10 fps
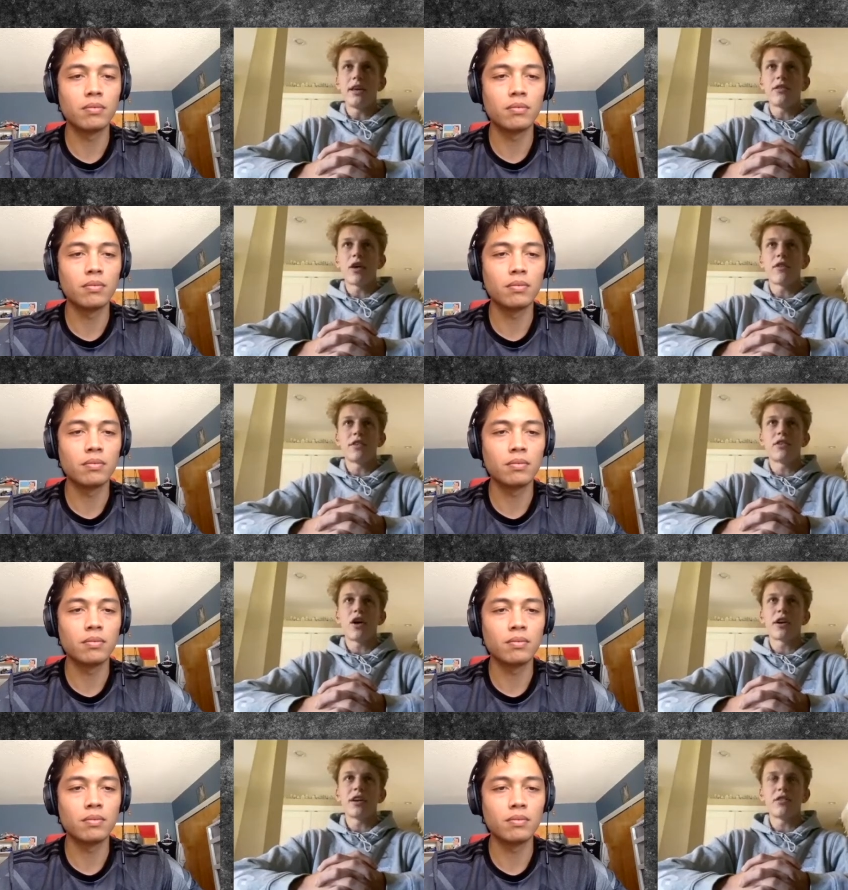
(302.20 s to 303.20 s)
Speaker 1: he's often
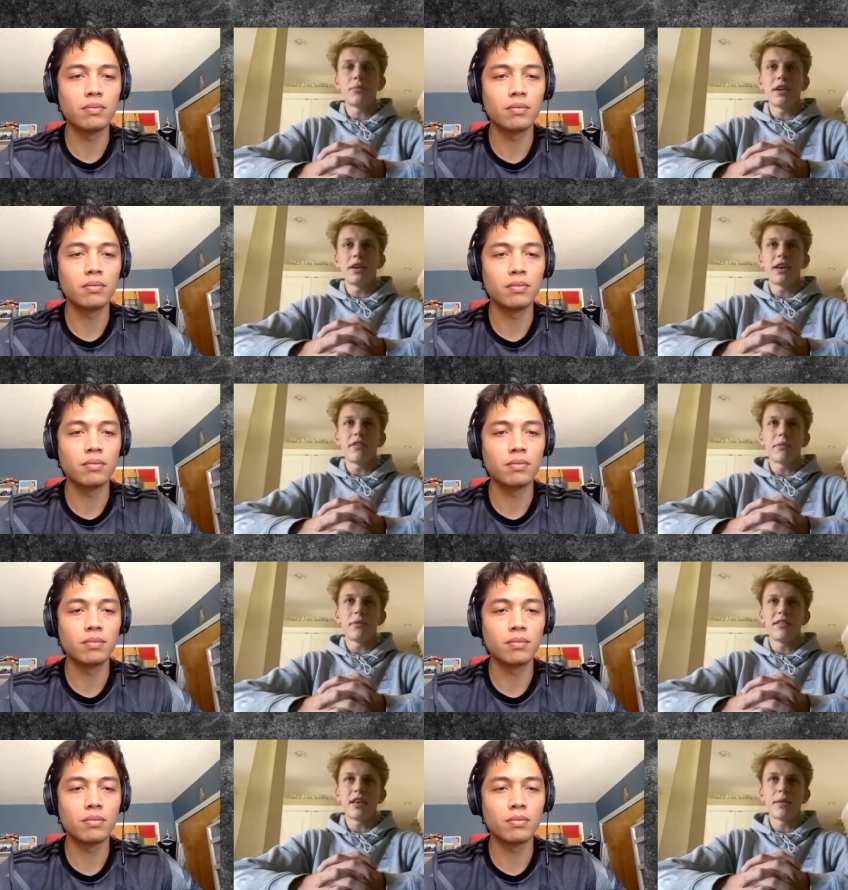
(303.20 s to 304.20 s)
talking to me and giving
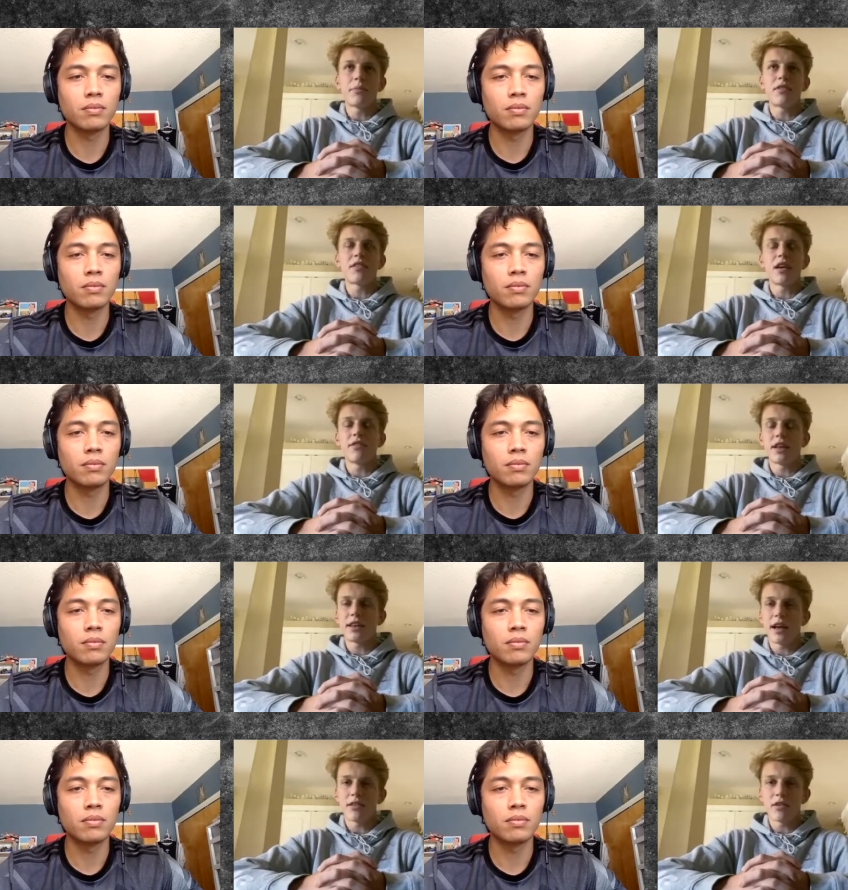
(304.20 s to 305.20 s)
me tips and stuff like
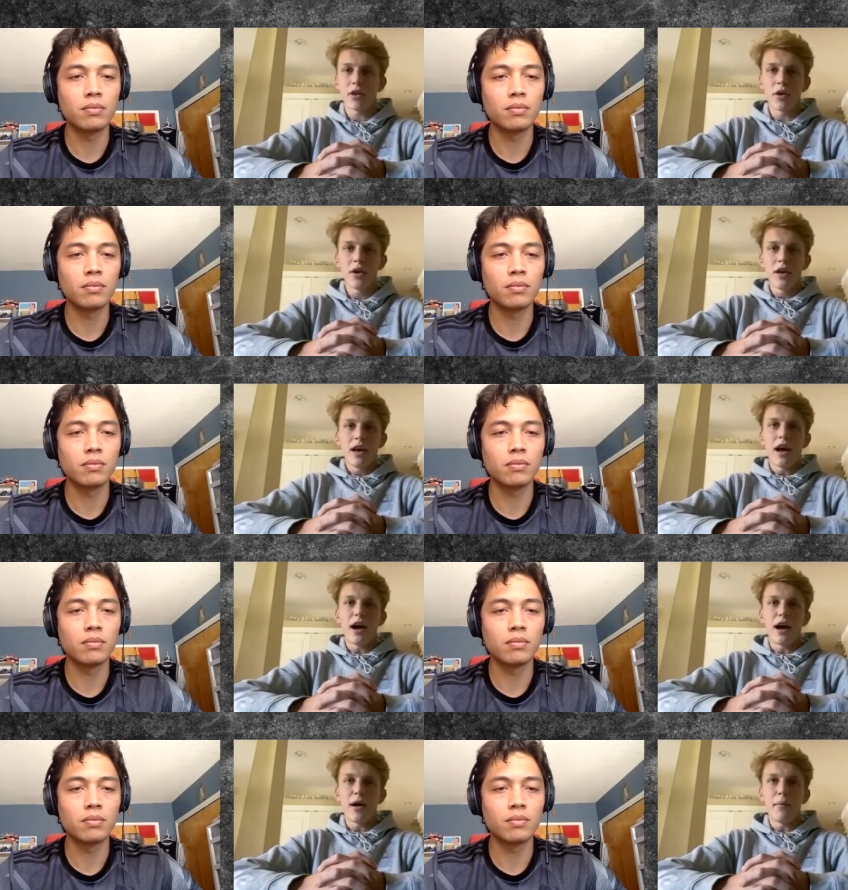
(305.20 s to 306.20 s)
that. So,
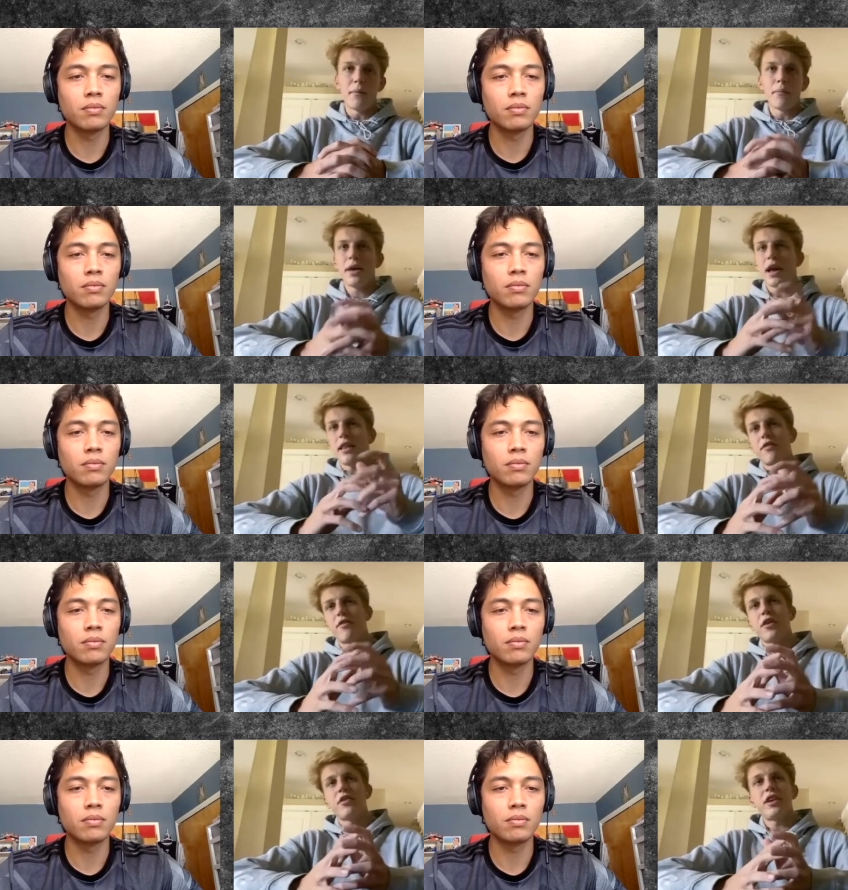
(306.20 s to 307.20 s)
um, but yeah, that
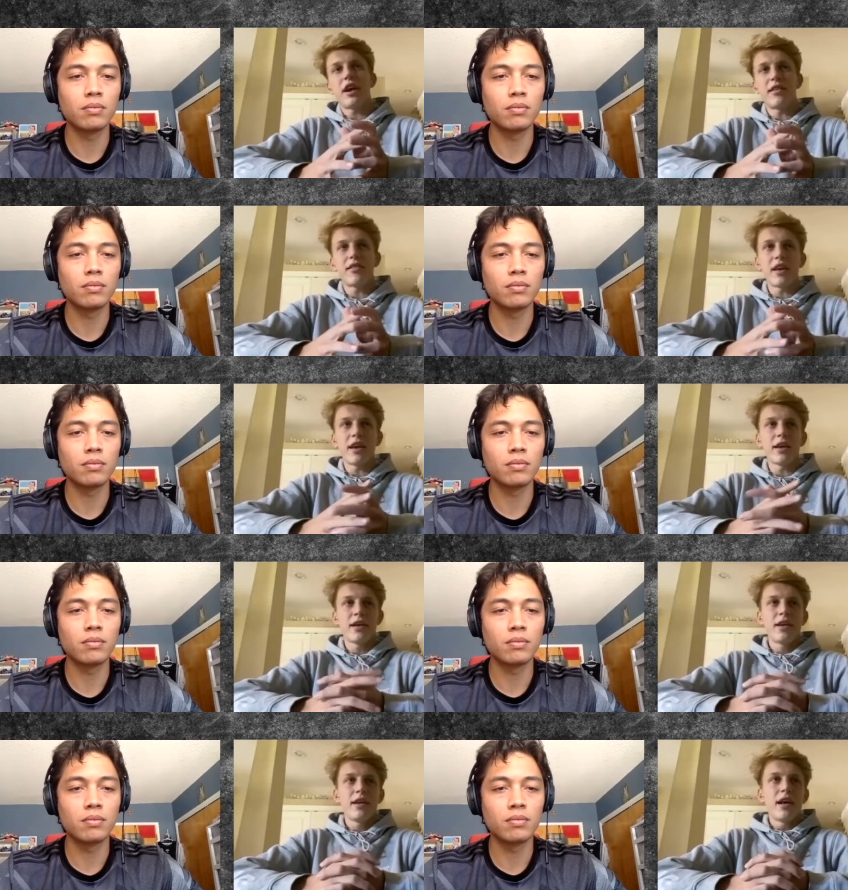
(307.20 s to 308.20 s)
first year, I'd say
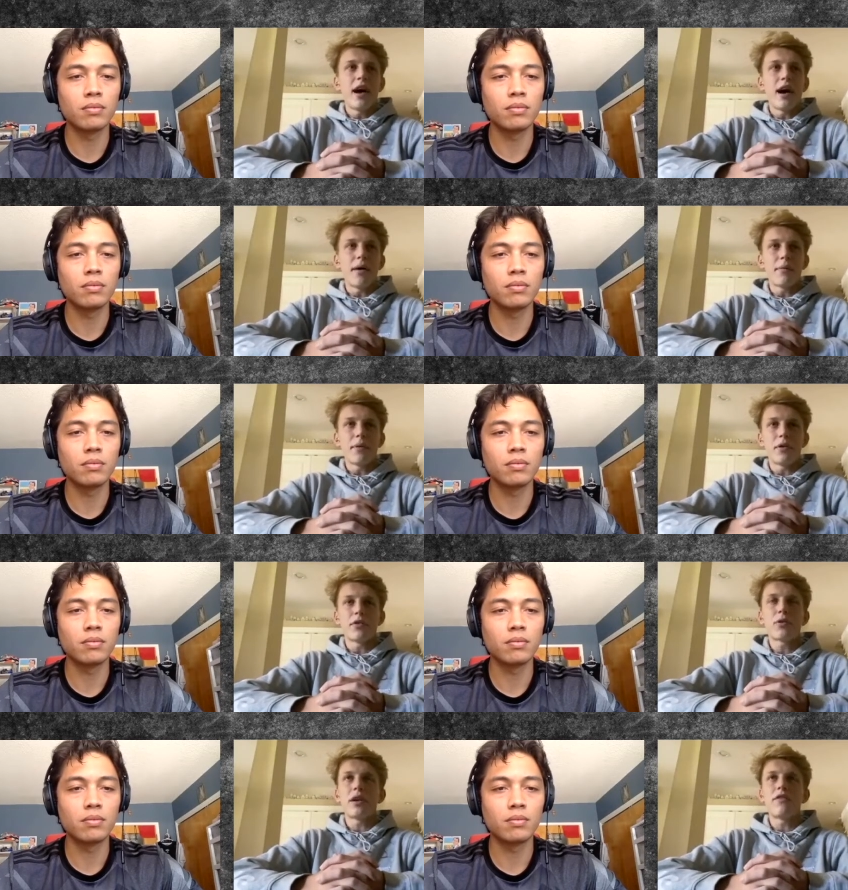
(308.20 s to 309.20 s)
um, there was
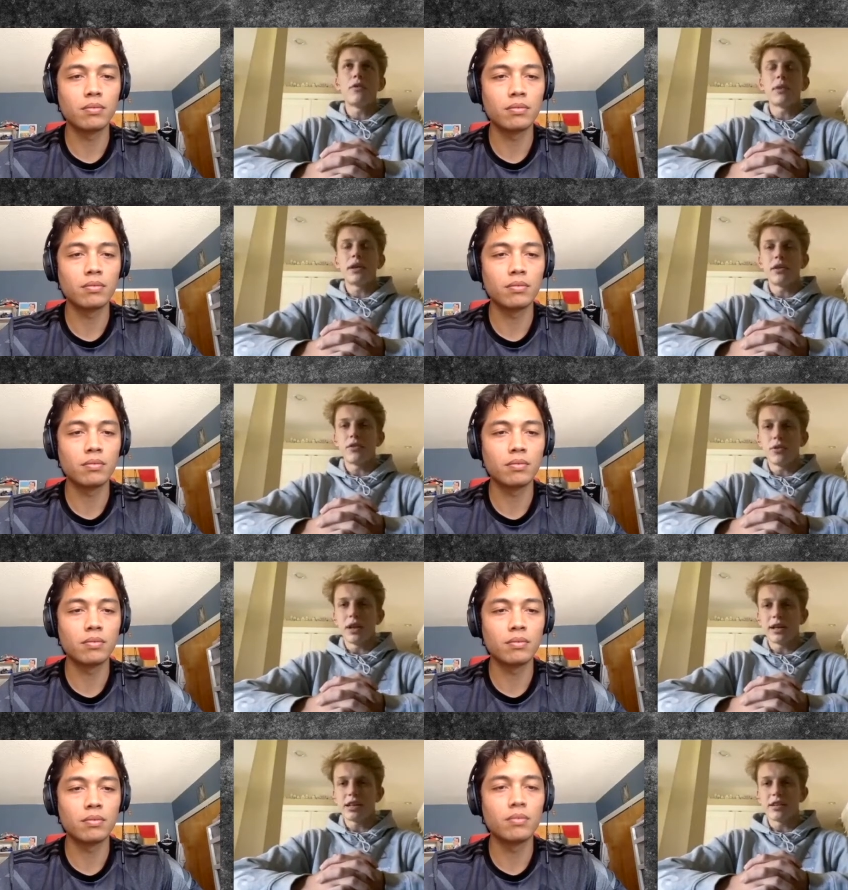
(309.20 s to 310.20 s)
quite a few players who
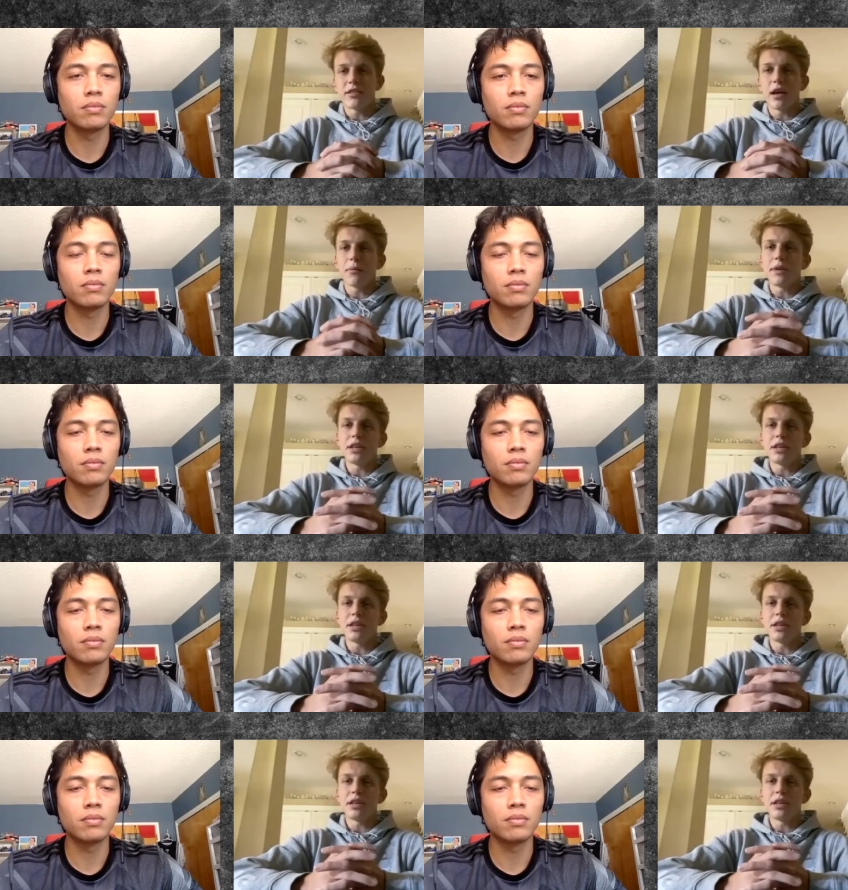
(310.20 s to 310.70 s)
like just helped me